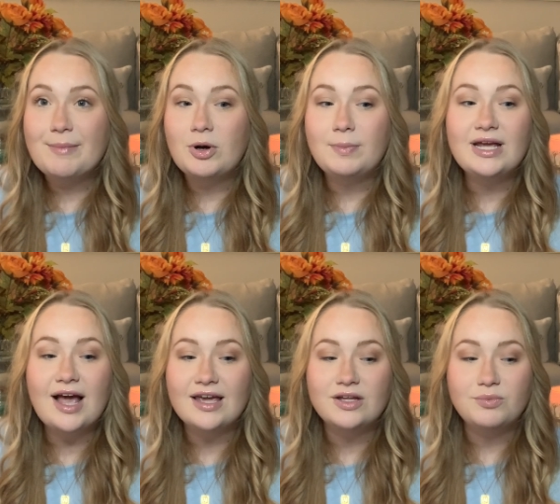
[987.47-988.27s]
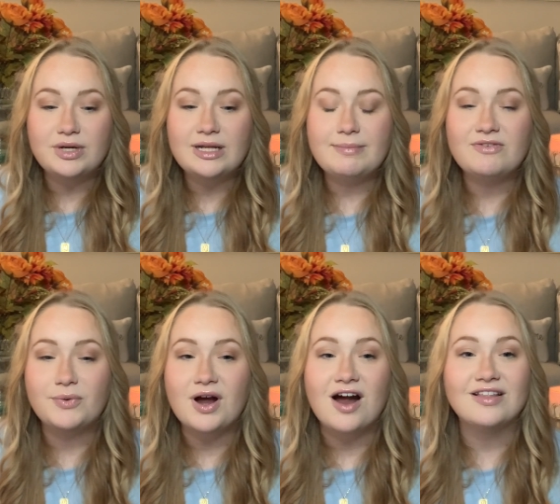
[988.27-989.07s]
I'm hoping I can read it
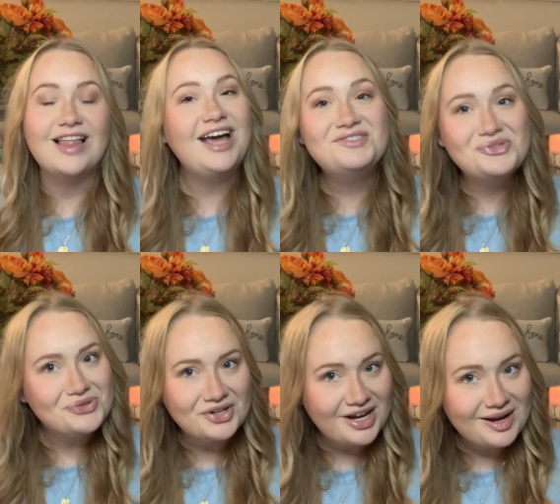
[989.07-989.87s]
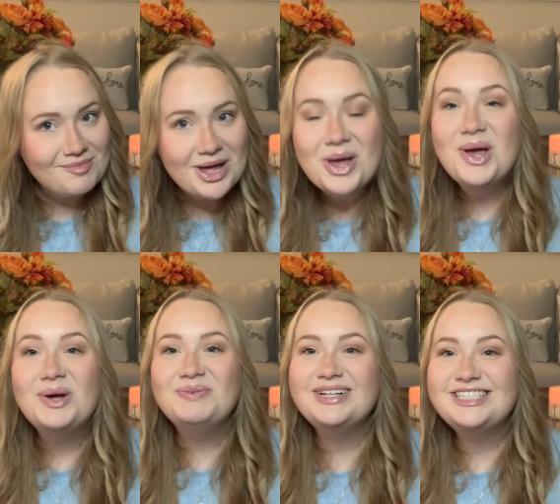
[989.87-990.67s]
before our live stream,
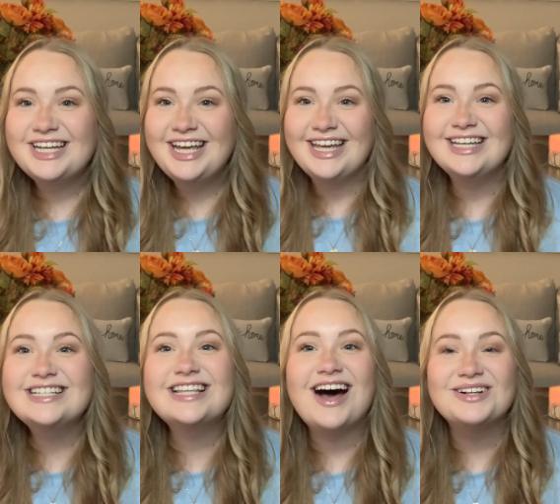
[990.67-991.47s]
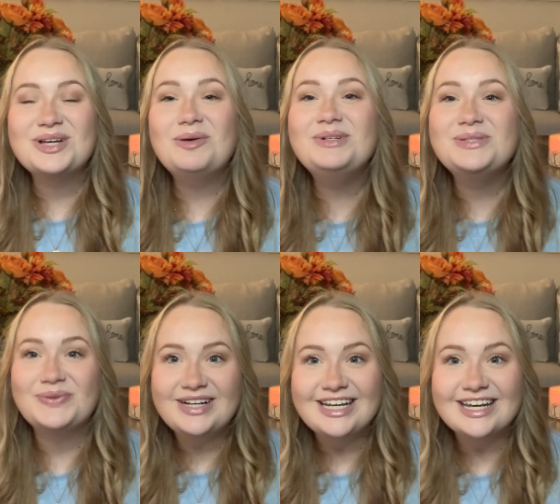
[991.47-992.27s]
which is October
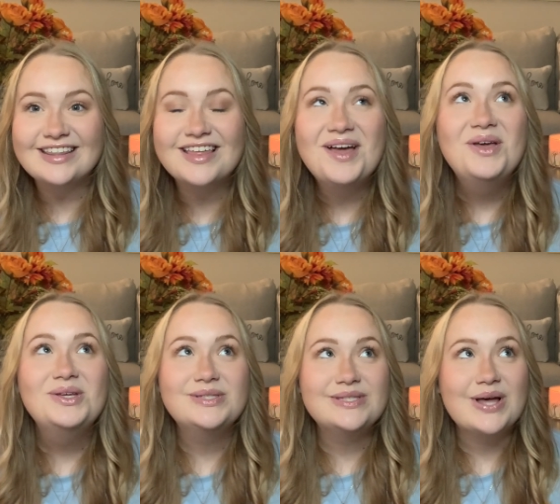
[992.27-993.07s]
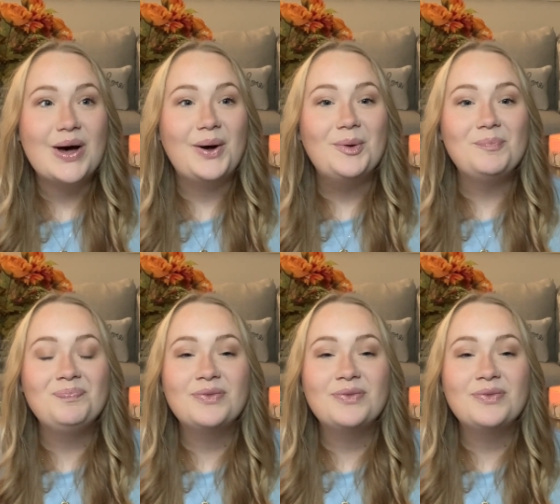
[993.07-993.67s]
20th. So